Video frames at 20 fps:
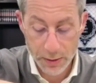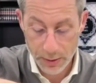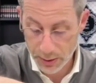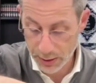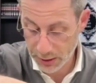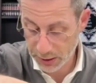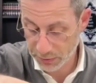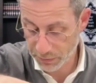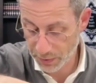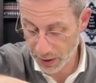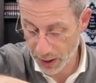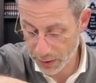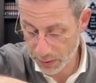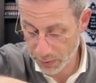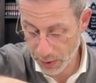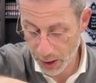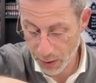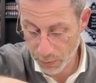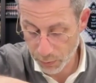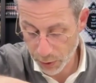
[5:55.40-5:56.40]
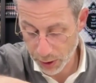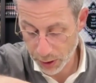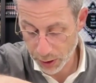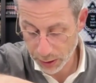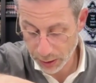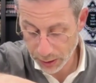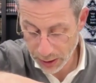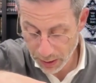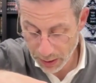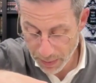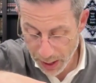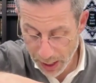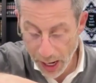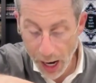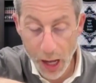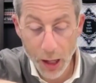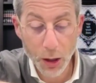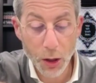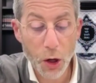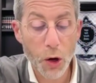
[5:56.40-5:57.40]
Let's find the right word here. Limed
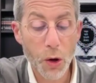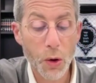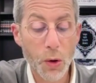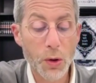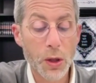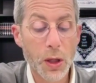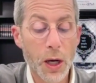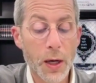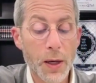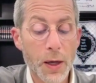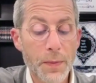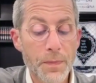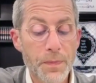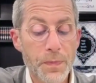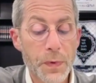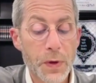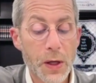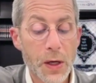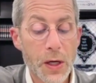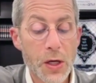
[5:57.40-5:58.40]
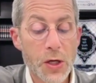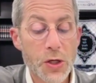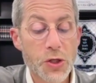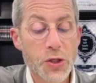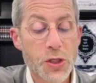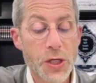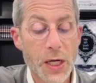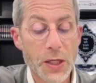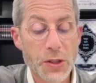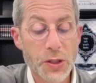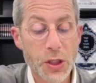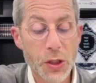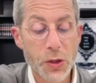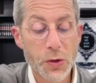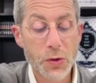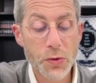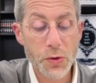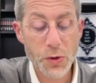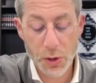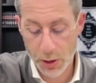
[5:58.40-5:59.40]
al Ola
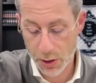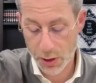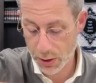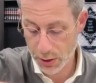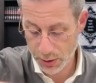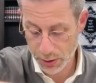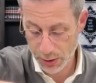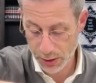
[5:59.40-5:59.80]
sheteuna